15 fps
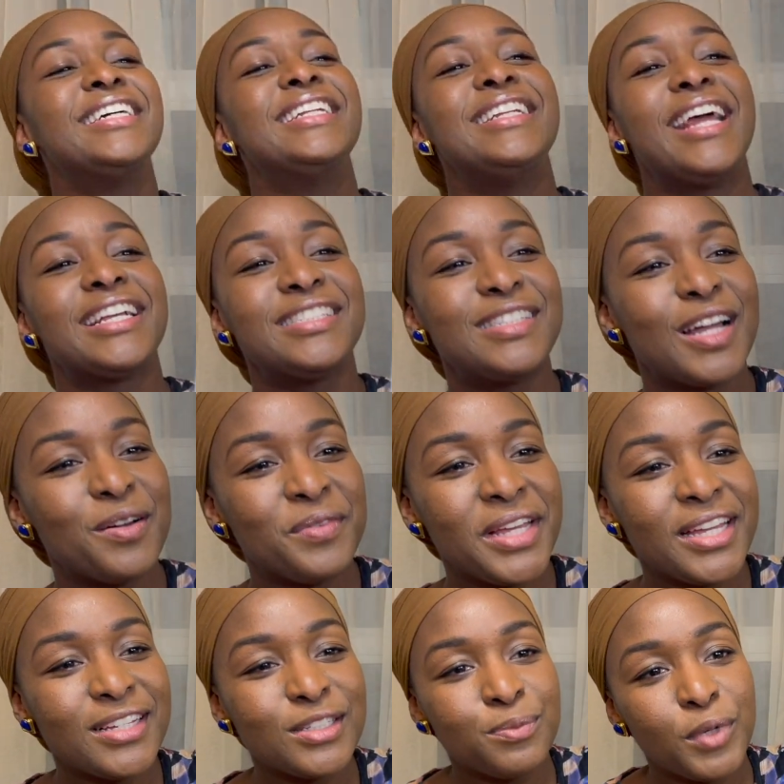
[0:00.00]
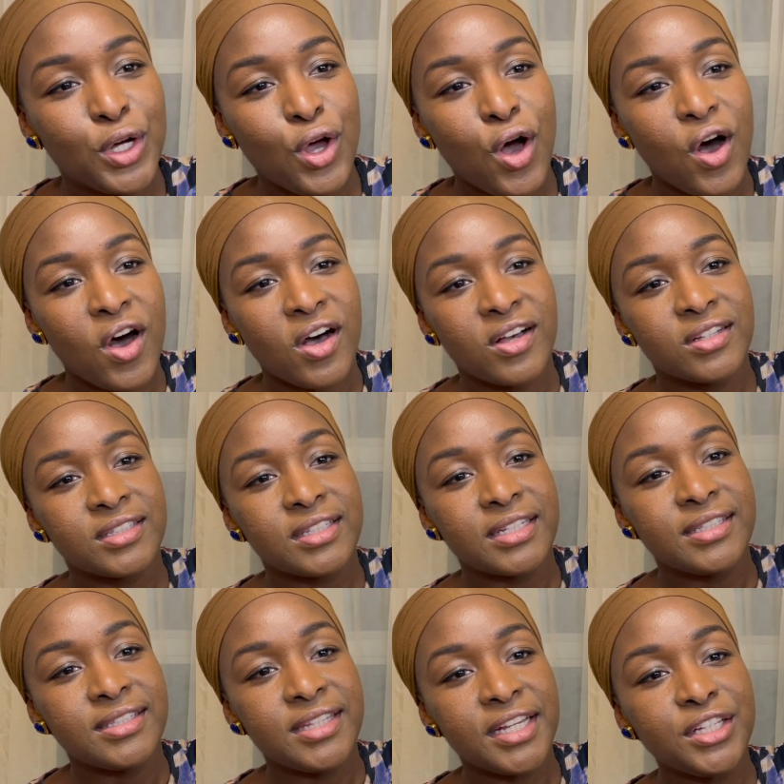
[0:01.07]
Next up is McCall's
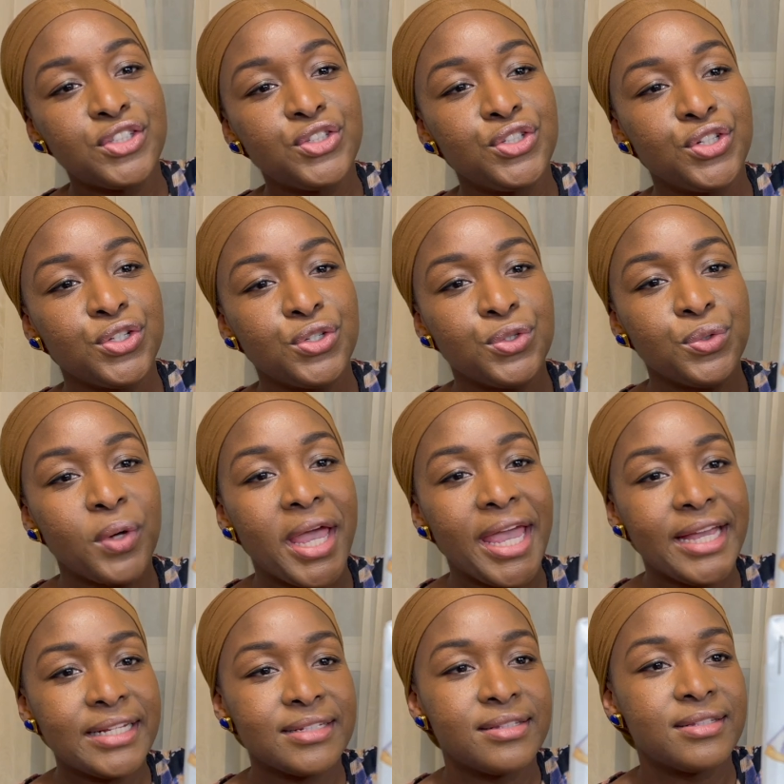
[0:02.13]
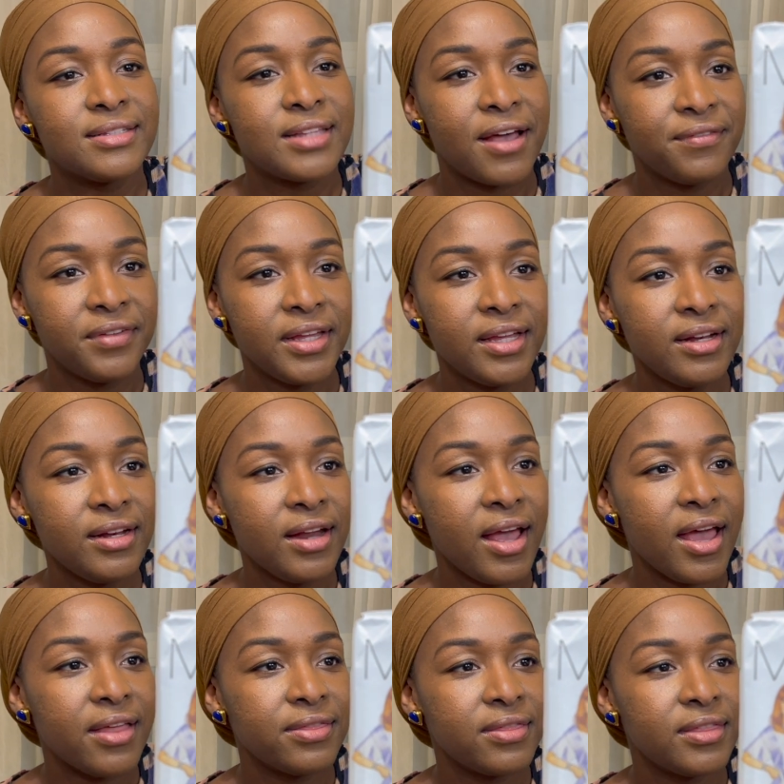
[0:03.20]
6287,
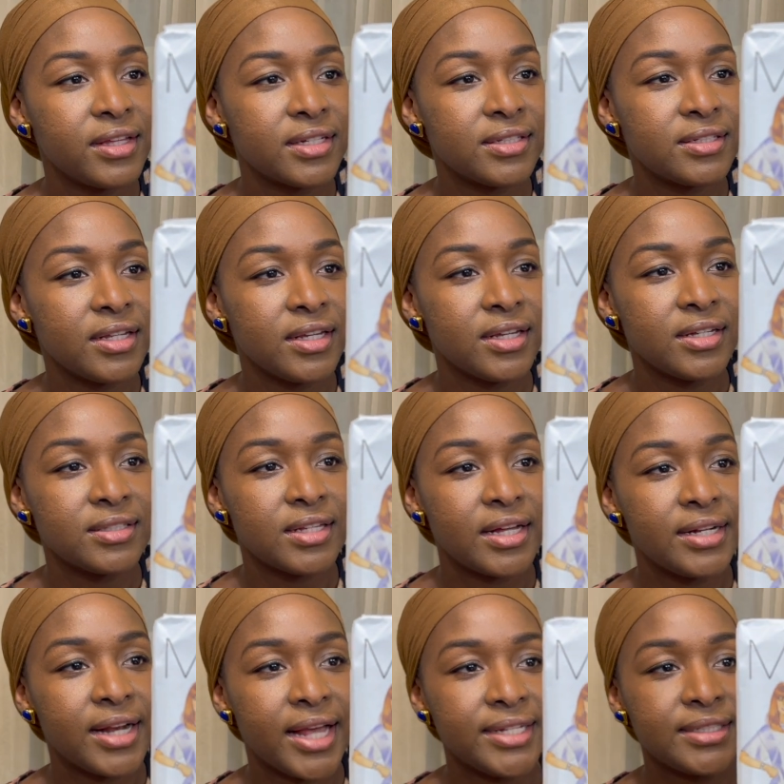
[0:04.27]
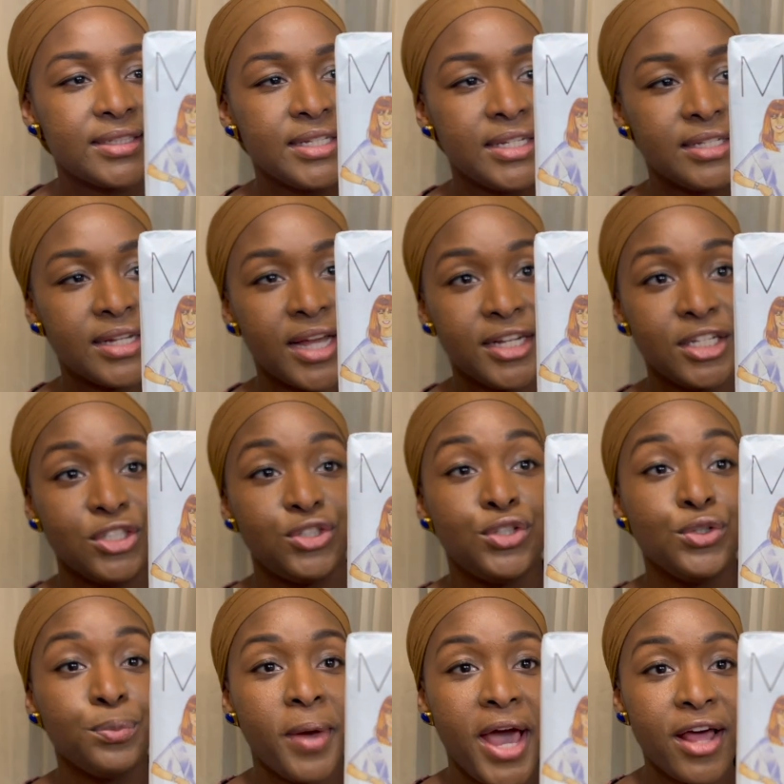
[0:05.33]
and this is a
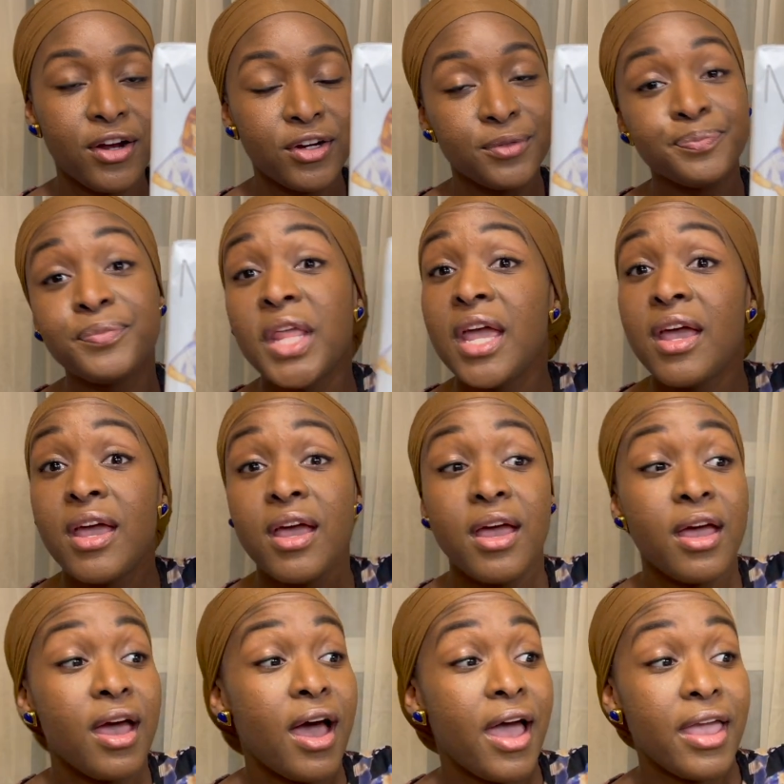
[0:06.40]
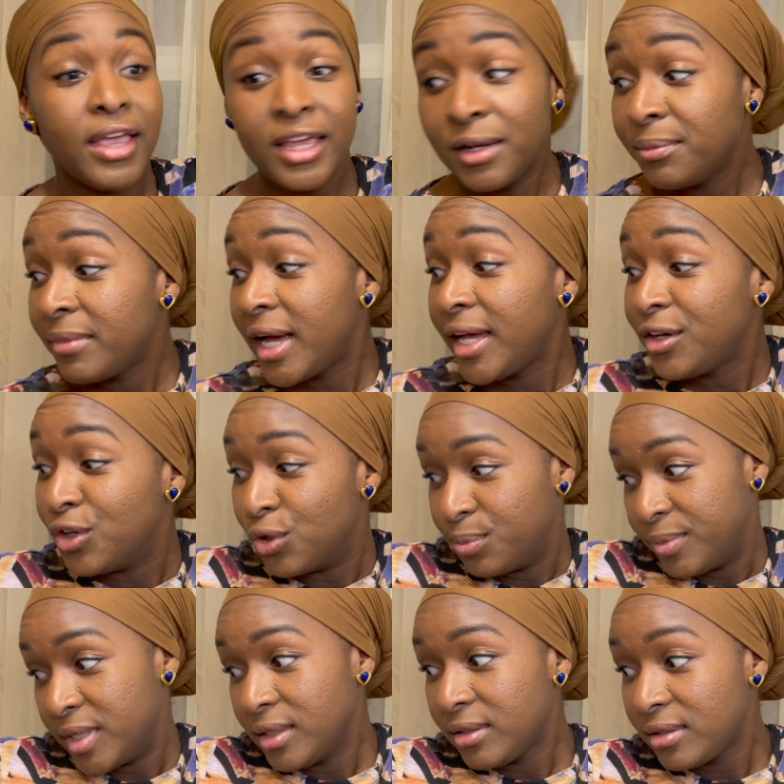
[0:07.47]
1992 pattern. In my
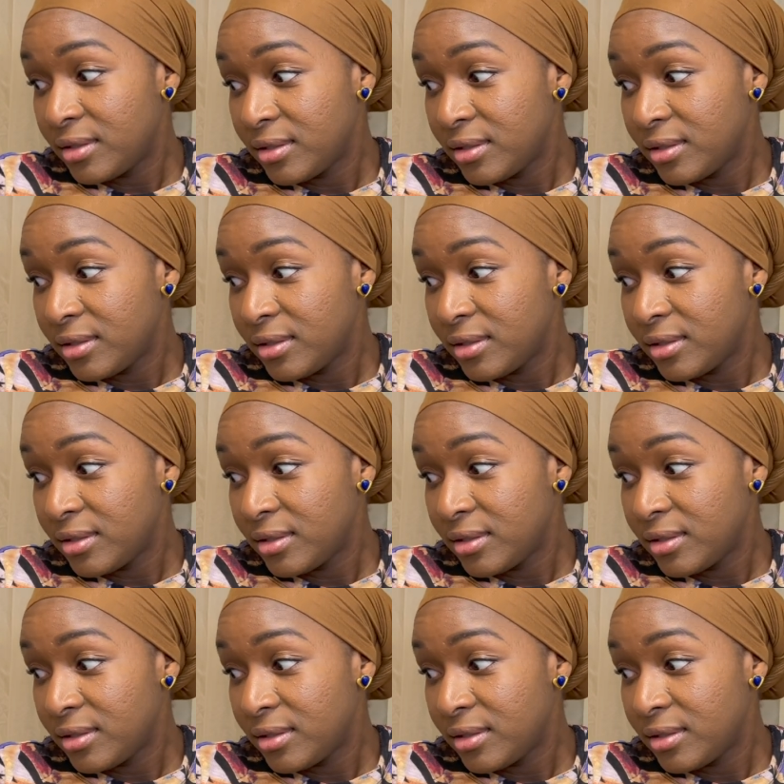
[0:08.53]
notebook,